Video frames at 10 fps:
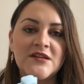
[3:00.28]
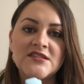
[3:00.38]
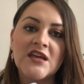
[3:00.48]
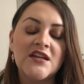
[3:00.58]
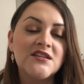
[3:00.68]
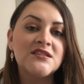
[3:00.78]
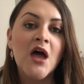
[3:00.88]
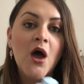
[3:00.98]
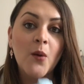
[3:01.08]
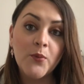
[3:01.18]
of my skin is
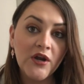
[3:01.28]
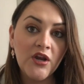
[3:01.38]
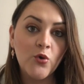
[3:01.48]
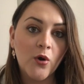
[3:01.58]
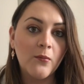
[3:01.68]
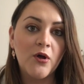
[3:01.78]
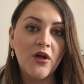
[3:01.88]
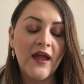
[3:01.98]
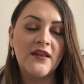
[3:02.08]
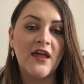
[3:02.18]
pretty
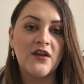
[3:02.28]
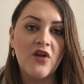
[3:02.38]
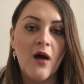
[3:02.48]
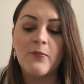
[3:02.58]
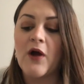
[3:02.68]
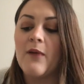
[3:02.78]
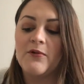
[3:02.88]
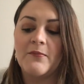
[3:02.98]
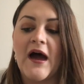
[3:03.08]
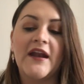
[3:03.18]
normal and like not
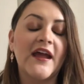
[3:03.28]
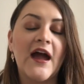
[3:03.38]
problematic.